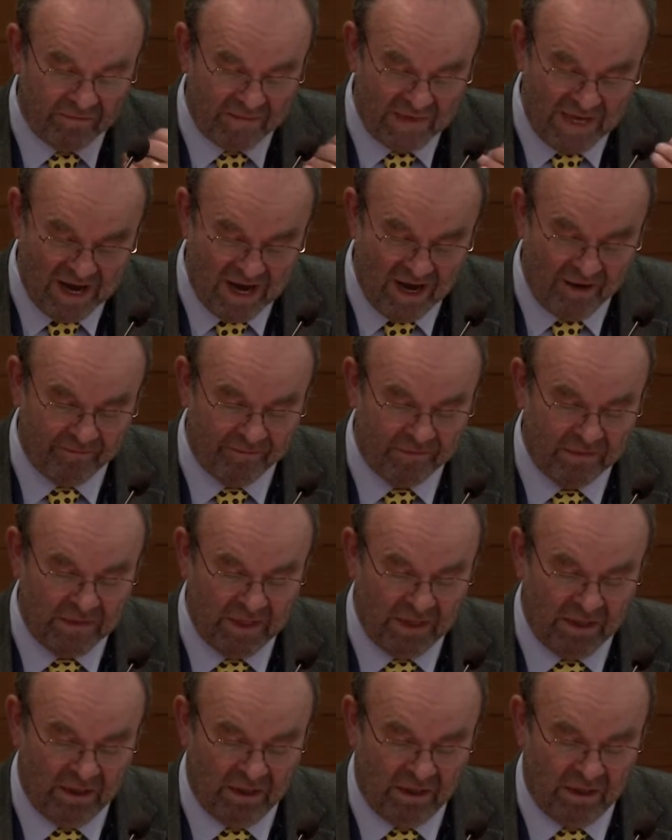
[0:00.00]
Yeah,
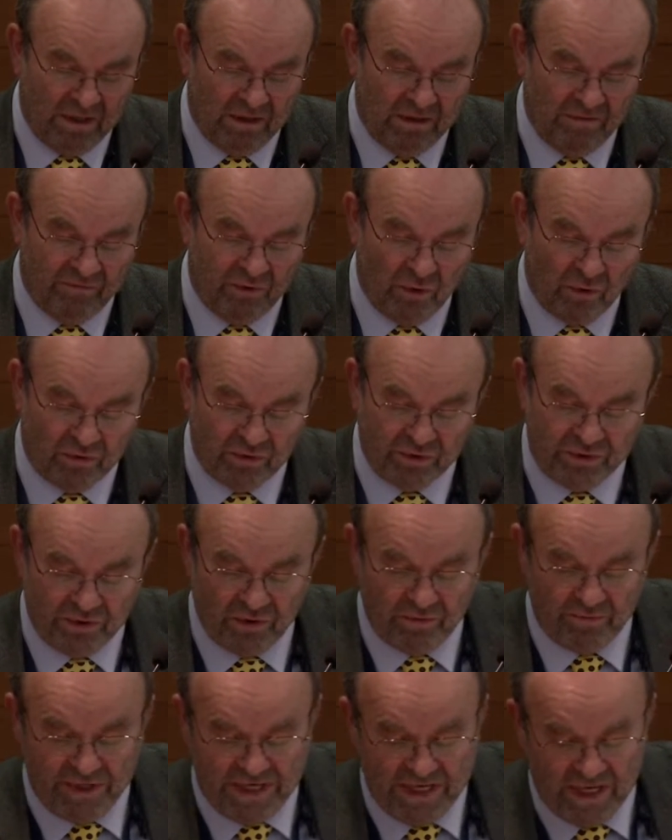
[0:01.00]
focus
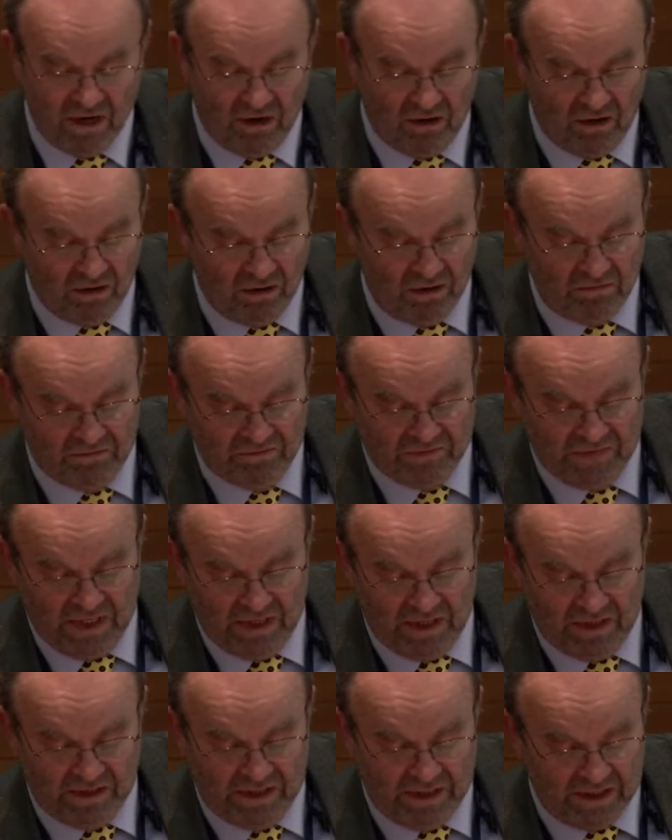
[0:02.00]
should be on
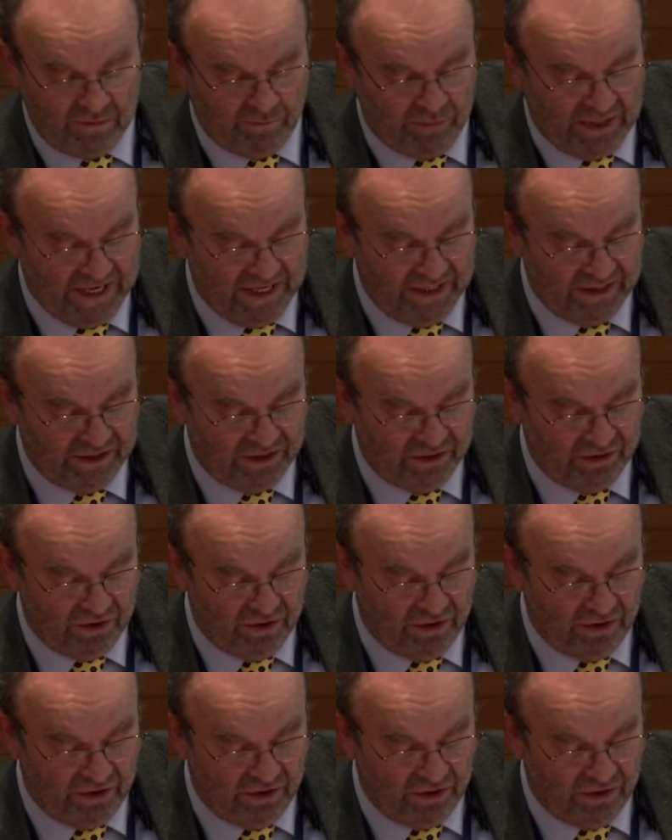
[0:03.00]
displaced,